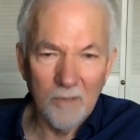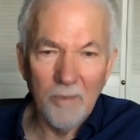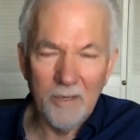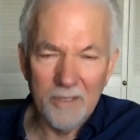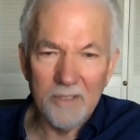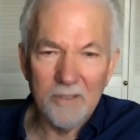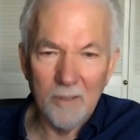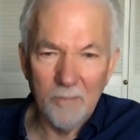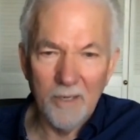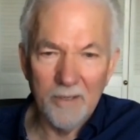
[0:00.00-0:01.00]
about
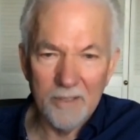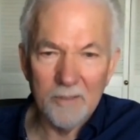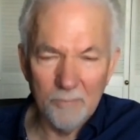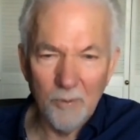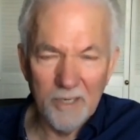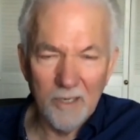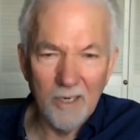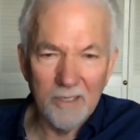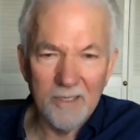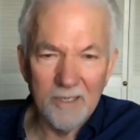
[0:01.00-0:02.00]
his
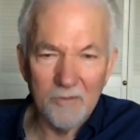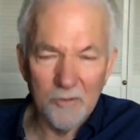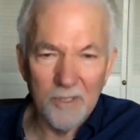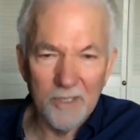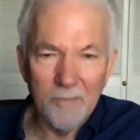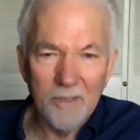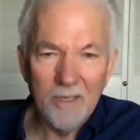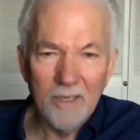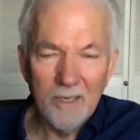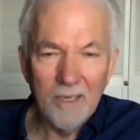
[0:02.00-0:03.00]
precognitive dream,
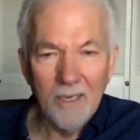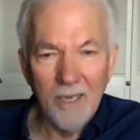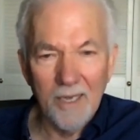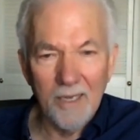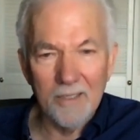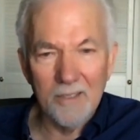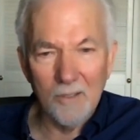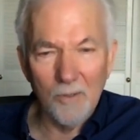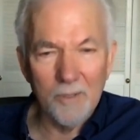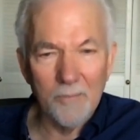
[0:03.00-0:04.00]

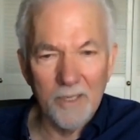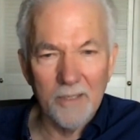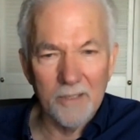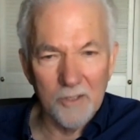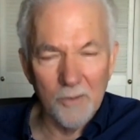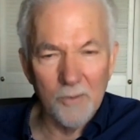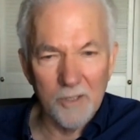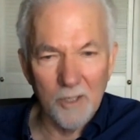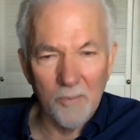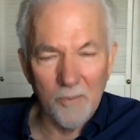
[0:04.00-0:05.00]
and told them that she
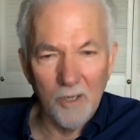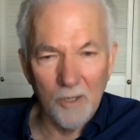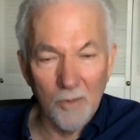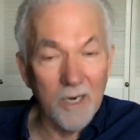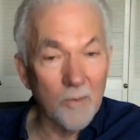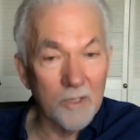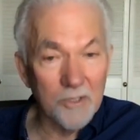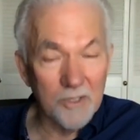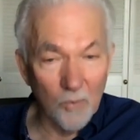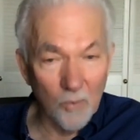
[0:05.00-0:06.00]
was going to be all right,
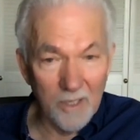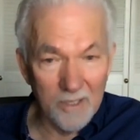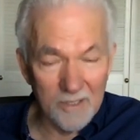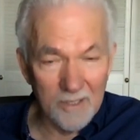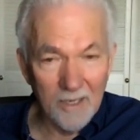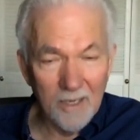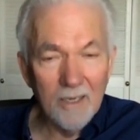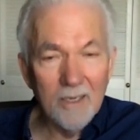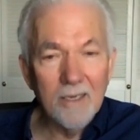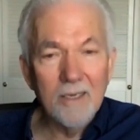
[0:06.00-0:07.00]
which she was.
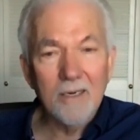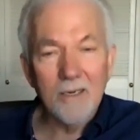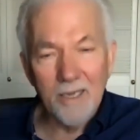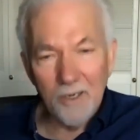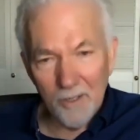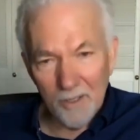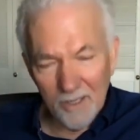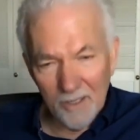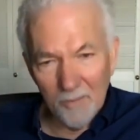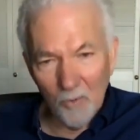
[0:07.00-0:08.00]
Later
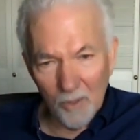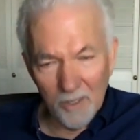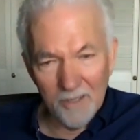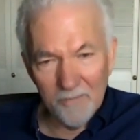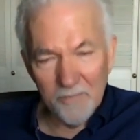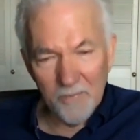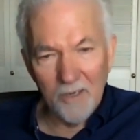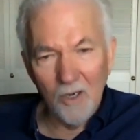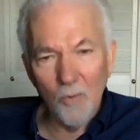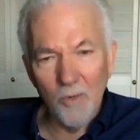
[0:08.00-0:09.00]
in the morning,
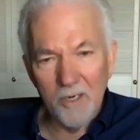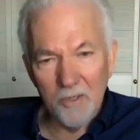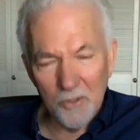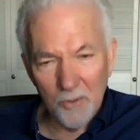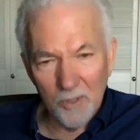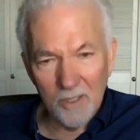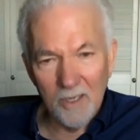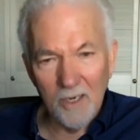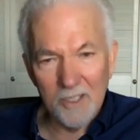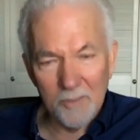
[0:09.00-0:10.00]
they all went into
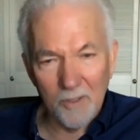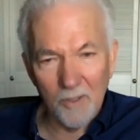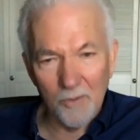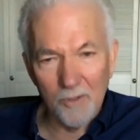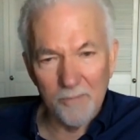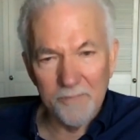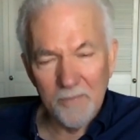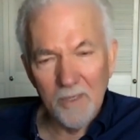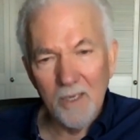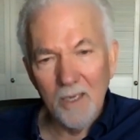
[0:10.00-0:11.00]
her hospital room,
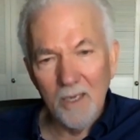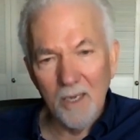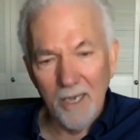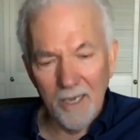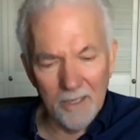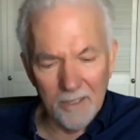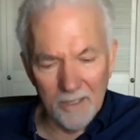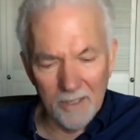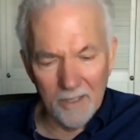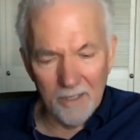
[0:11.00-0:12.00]

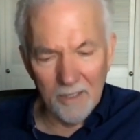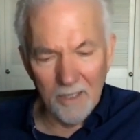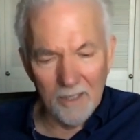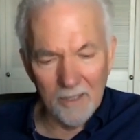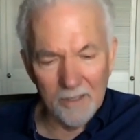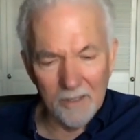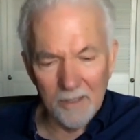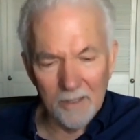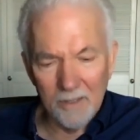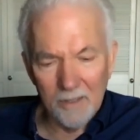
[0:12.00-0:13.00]
and the